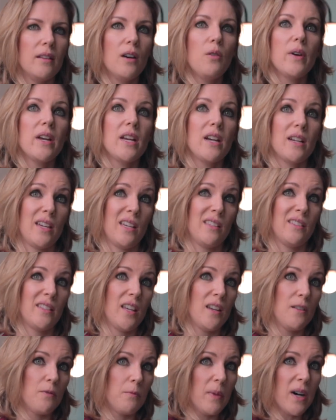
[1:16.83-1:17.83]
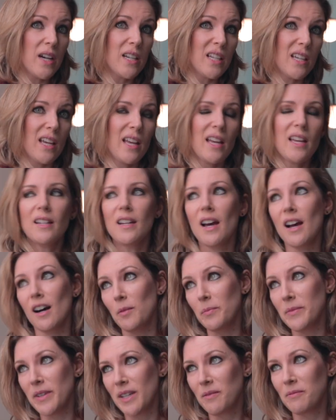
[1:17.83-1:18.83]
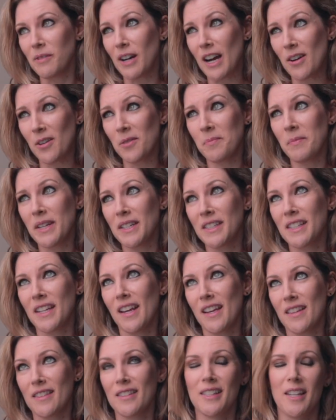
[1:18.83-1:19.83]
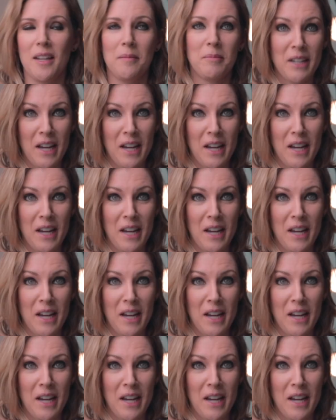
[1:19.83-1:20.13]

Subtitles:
That way I can save money and help the environment at the same